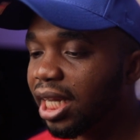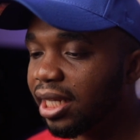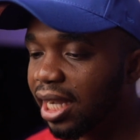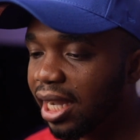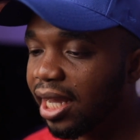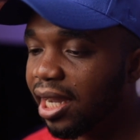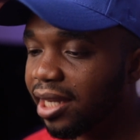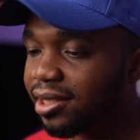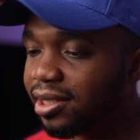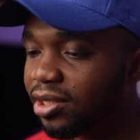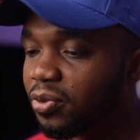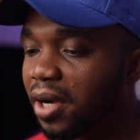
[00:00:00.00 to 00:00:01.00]
and I are
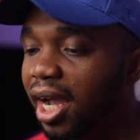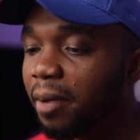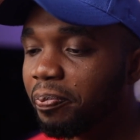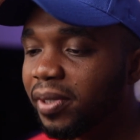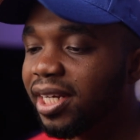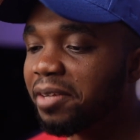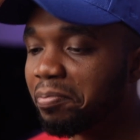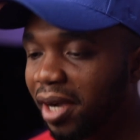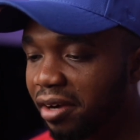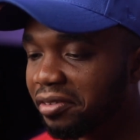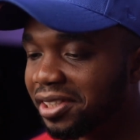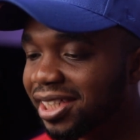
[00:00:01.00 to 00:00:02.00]
still happily
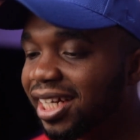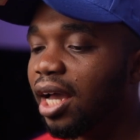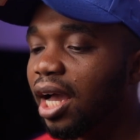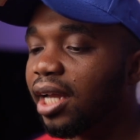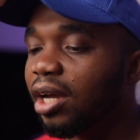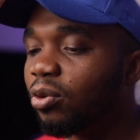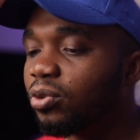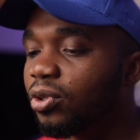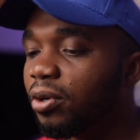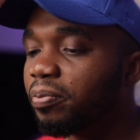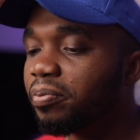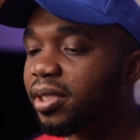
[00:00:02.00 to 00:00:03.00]
married, and I will
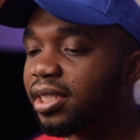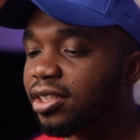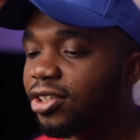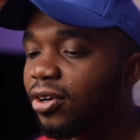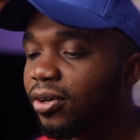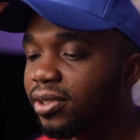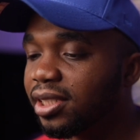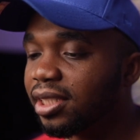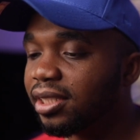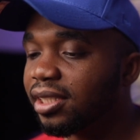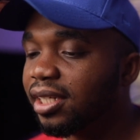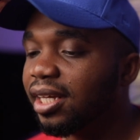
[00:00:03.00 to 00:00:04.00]
not be
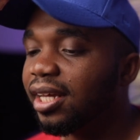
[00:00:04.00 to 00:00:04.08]
discussing